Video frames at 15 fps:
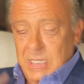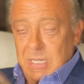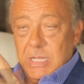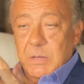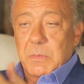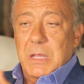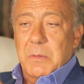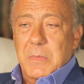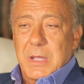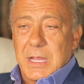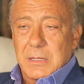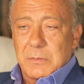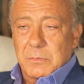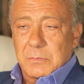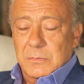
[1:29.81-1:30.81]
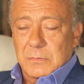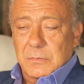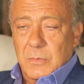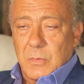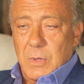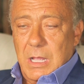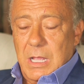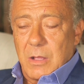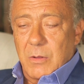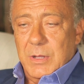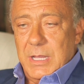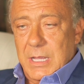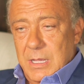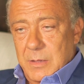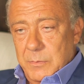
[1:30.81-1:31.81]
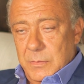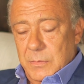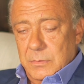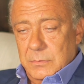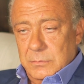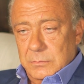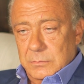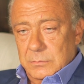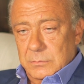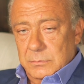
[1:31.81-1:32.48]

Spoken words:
And it clicked in my mind, how come